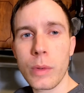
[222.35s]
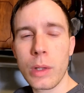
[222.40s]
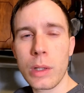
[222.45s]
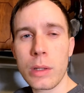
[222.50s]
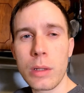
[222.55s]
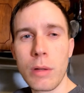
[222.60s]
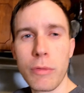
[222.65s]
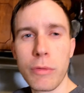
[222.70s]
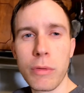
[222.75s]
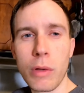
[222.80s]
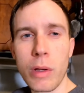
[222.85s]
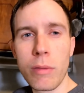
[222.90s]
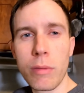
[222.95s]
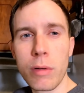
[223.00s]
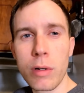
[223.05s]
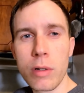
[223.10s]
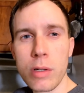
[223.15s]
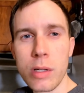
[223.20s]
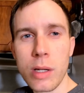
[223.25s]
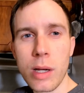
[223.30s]
Let the
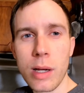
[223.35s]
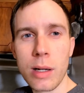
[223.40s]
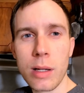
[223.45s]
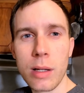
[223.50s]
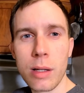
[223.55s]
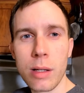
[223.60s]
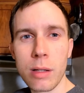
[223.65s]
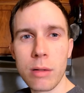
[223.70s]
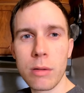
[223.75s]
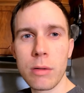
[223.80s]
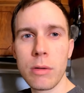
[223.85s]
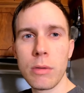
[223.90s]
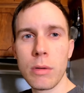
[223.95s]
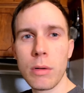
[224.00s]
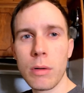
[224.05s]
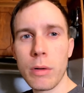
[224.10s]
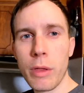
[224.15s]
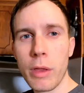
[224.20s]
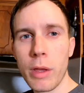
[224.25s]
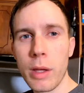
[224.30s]
flavors kind of do
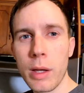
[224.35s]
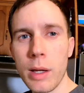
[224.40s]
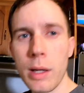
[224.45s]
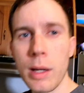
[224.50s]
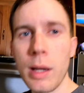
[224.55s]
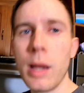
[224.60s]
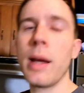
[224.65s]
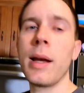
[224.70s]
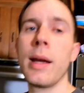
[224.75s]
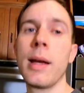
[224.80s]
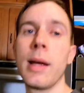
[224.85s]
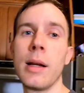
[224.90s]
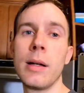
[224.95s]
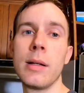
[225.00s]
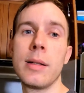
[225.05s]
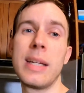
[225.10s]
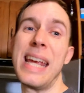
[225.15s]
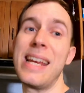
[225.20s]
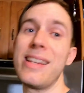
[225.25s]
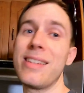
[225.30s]
their thing
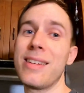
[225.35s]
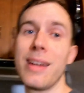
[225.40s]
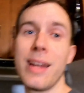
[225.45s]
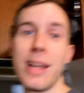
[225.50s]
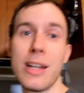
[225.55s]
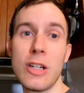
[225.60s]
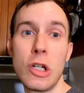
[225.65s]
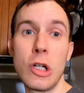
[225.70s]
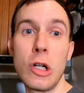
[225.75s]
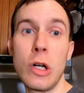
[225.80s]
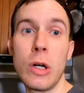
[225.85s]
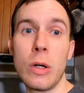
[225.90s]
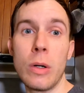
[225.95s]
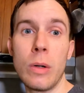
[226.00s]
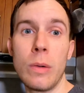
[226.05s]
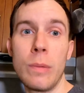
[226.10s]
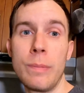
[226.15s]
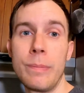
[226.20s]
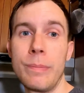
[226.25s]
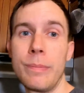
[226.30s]
and taste it as you
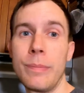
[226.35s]
go.